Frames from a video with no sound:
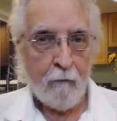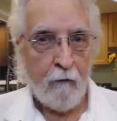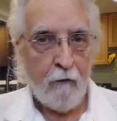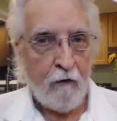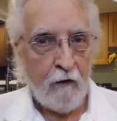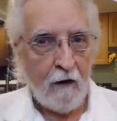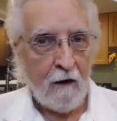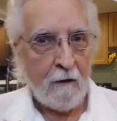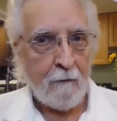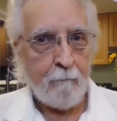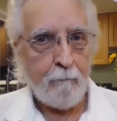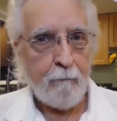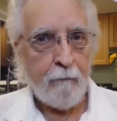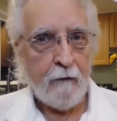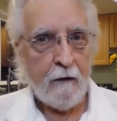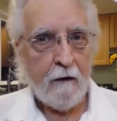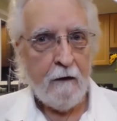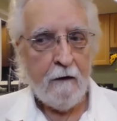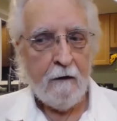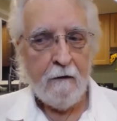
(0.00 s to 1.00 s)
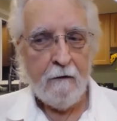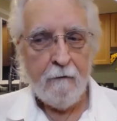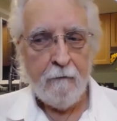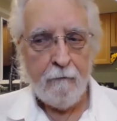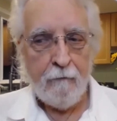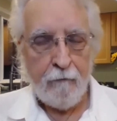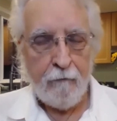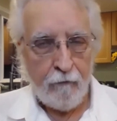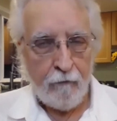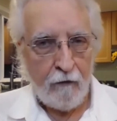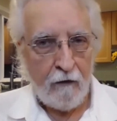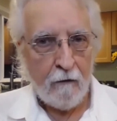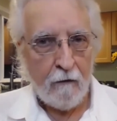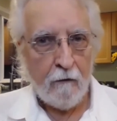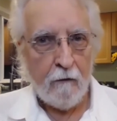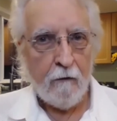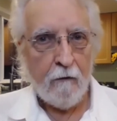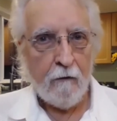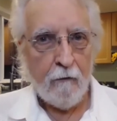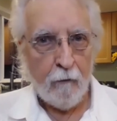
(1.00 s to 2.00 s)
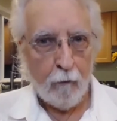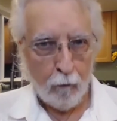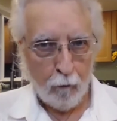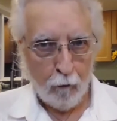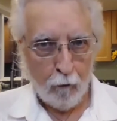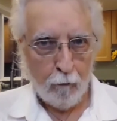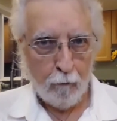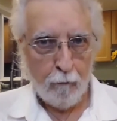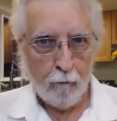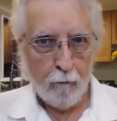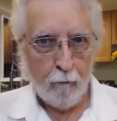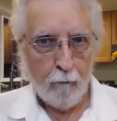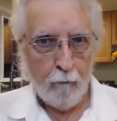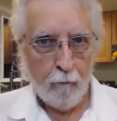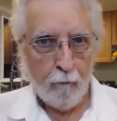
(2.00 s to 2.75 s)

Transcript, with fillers: Then feel the room